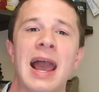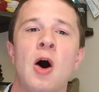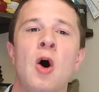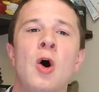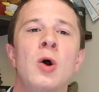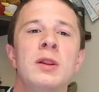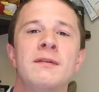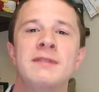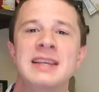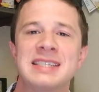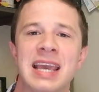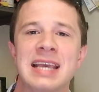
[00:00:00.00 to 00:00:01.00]
all of
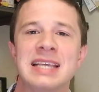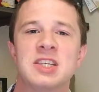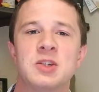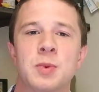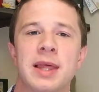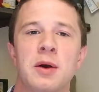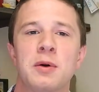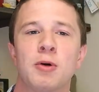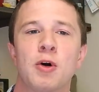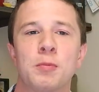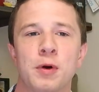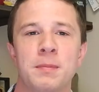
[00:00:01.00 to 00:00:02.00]
these cases without
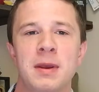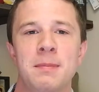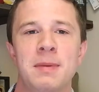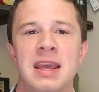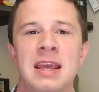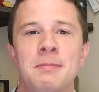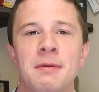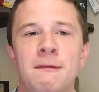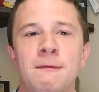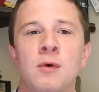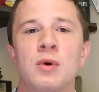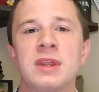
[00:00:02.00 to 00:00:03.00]
appropriate PPE
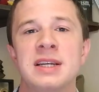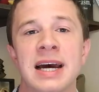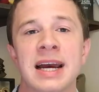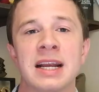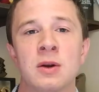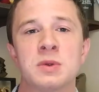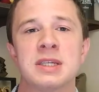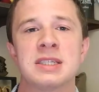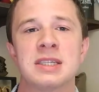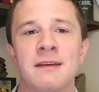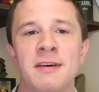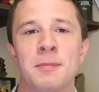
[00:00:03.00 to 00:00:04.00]
before the diagnosis
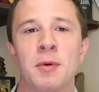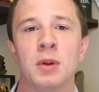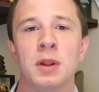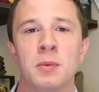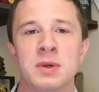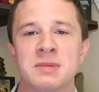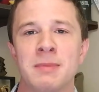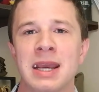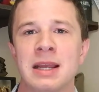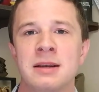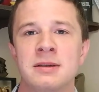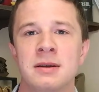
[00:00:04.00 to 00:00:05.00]
of Ebola was
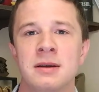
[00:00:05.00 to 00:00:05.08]
made.